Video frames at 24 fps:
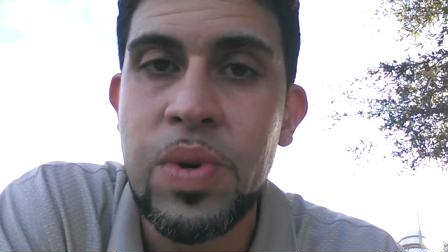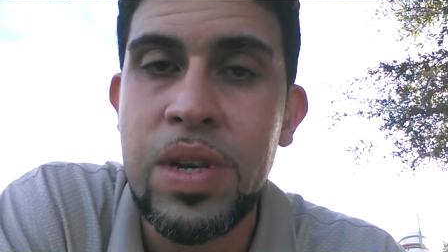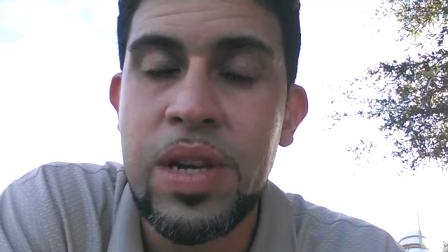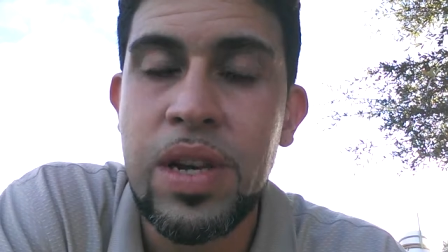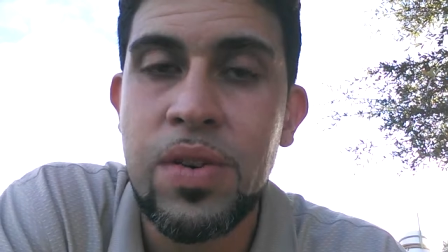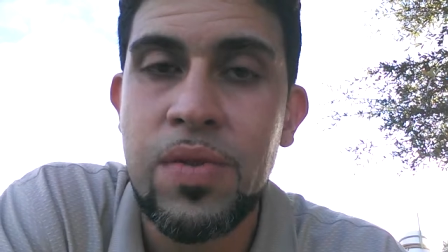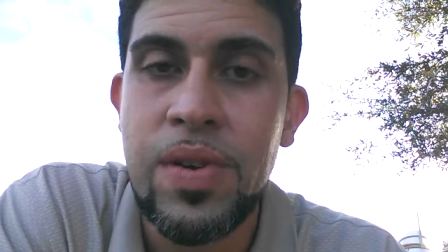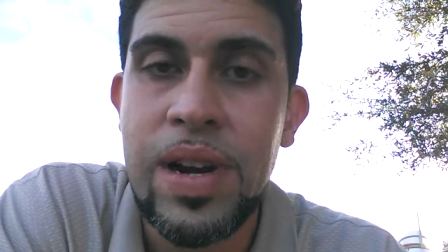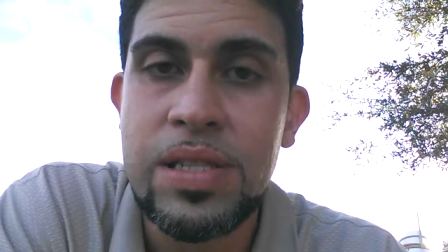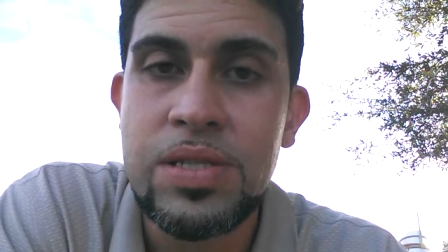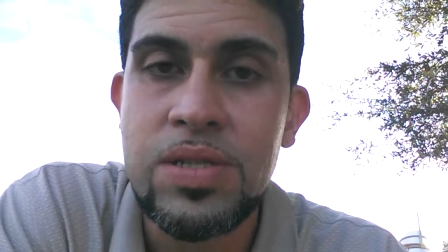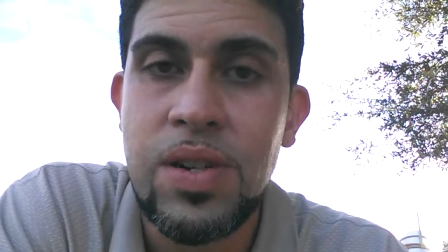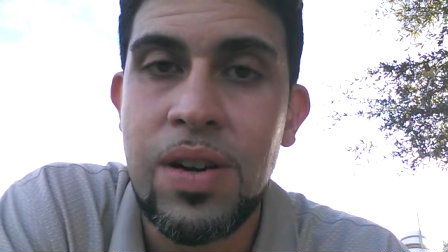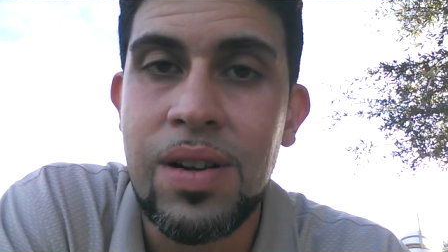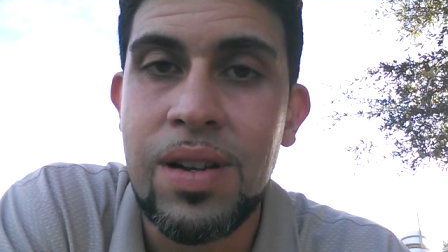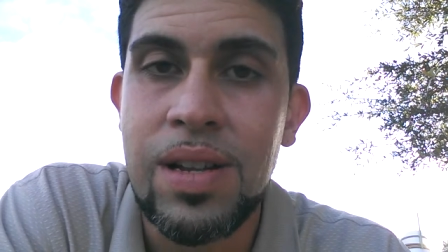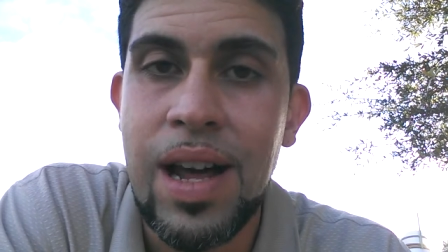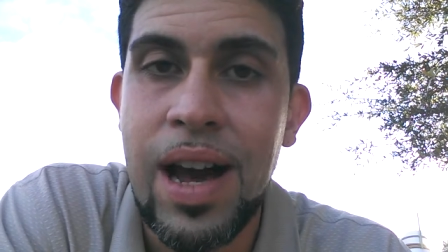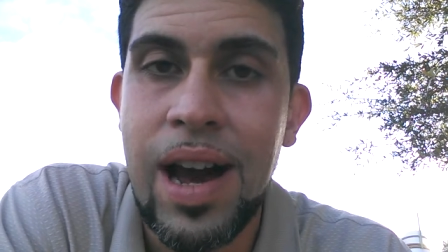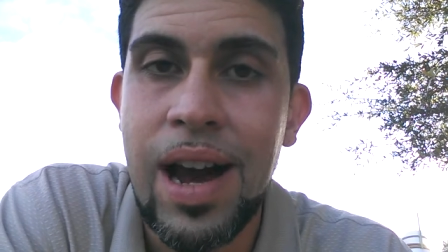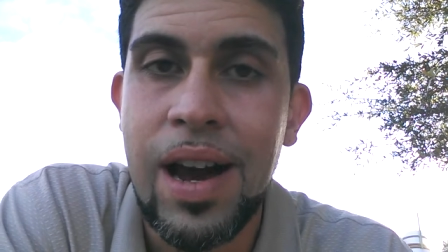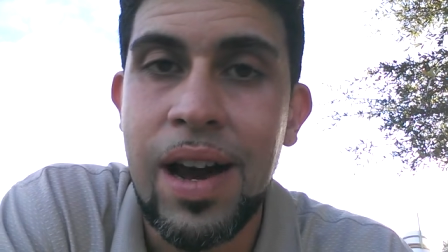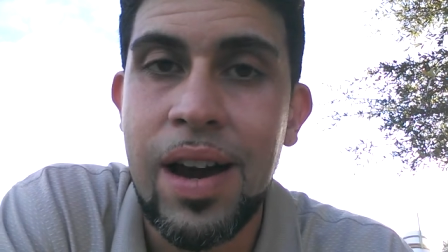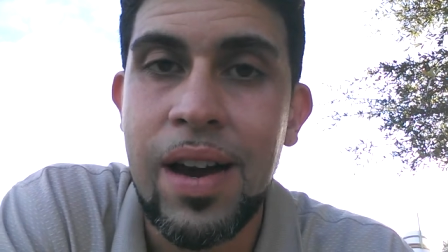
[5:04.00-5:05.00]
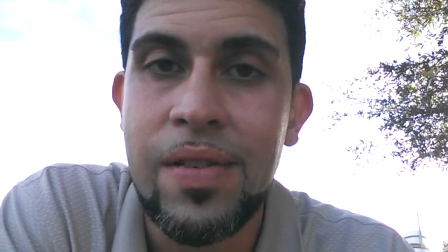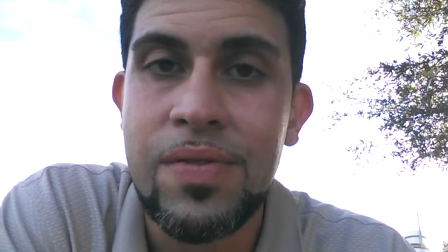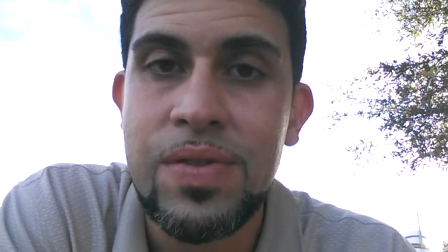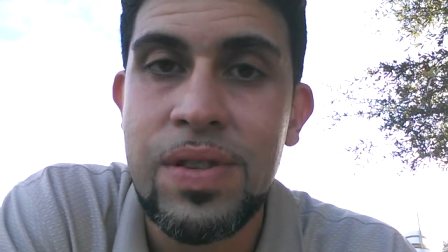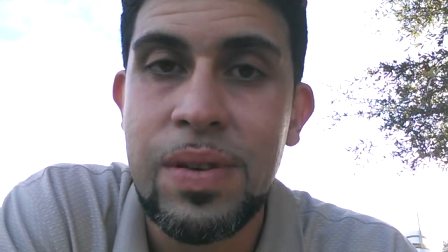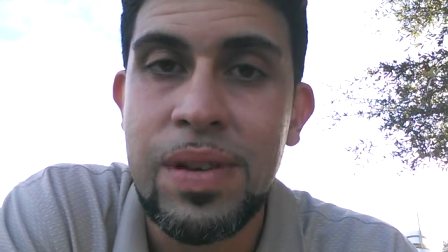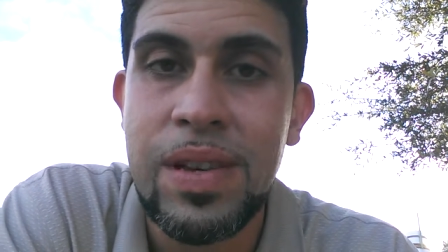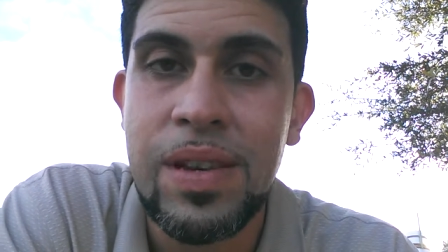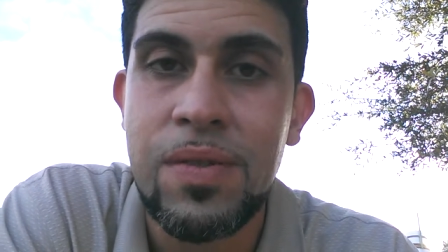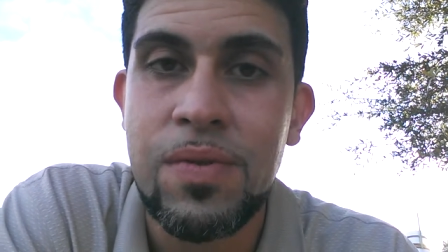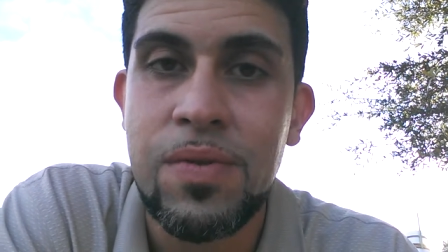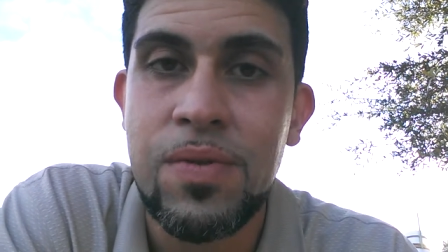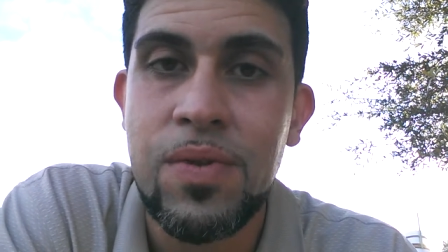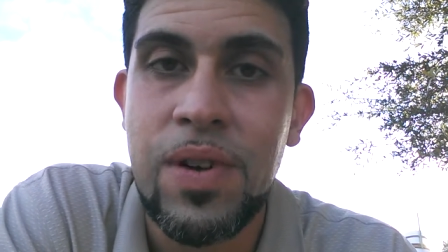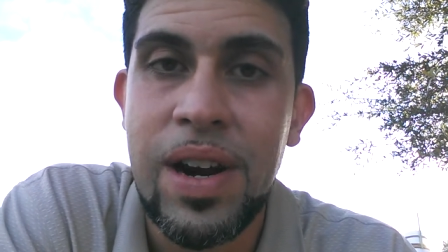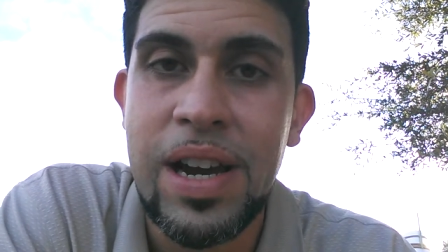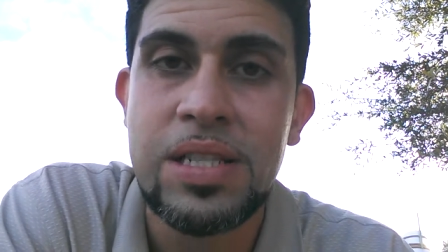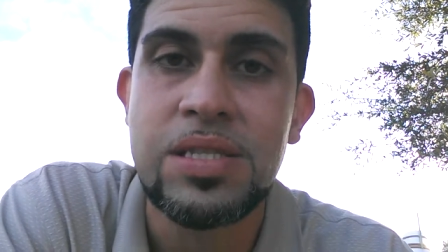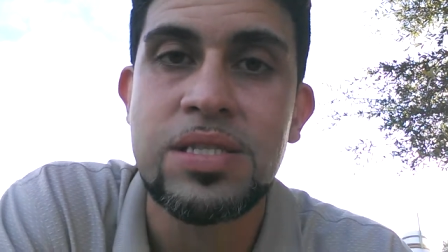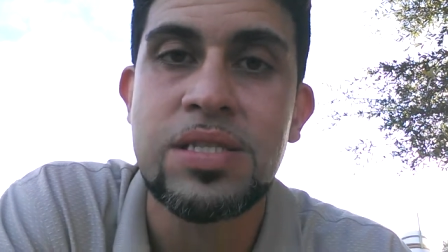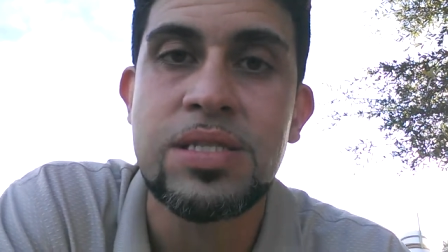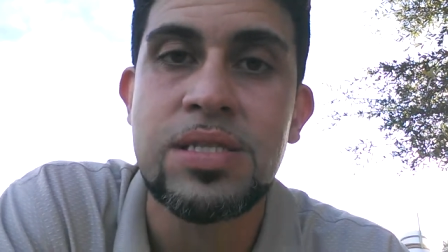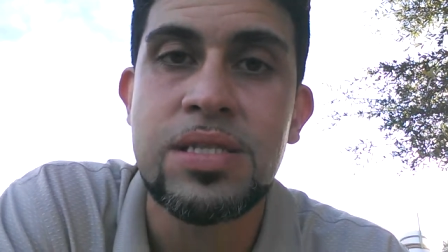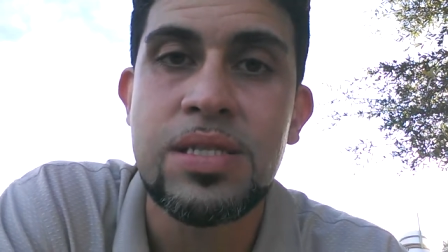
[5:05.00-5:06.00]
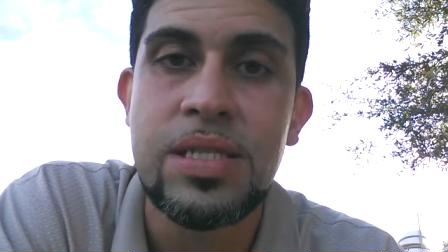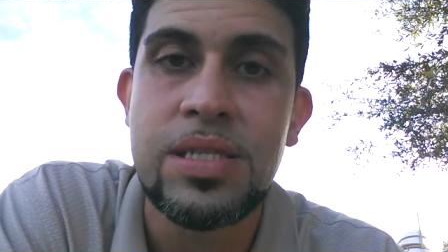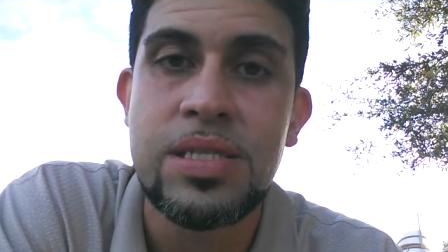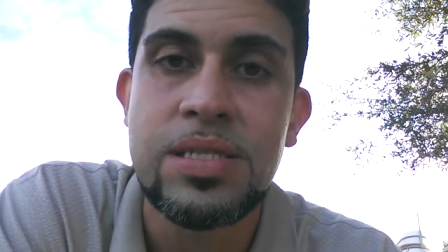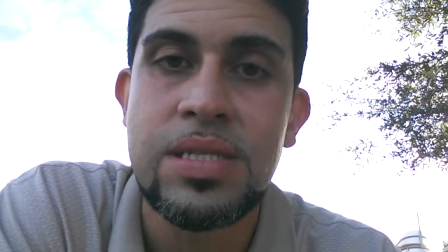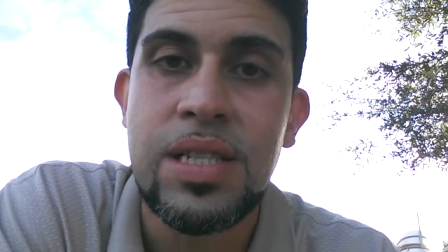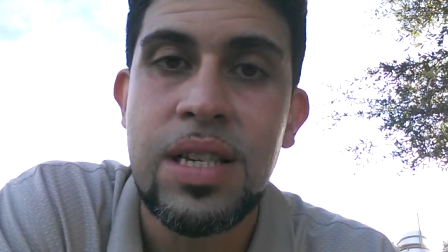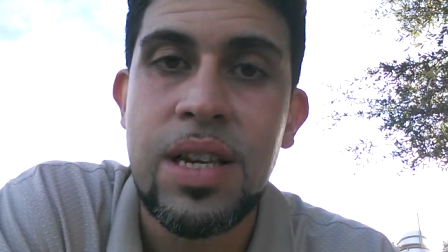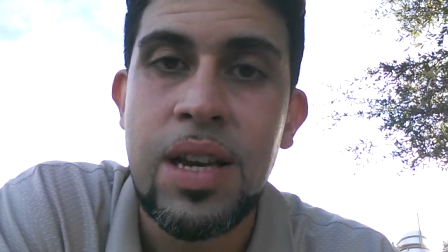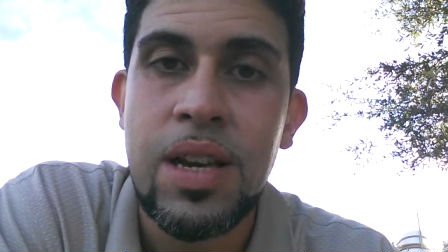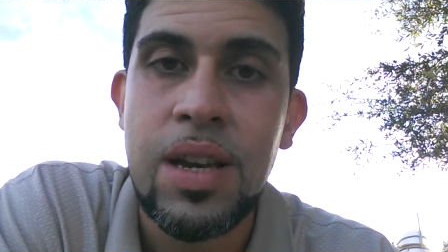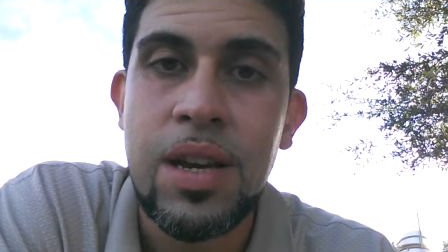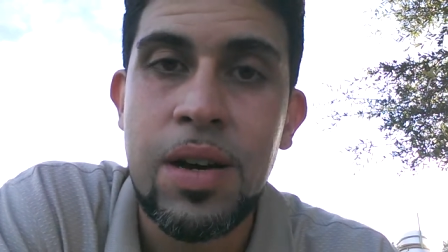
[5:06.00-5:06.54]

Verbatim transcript: we correct our lives and give righteousness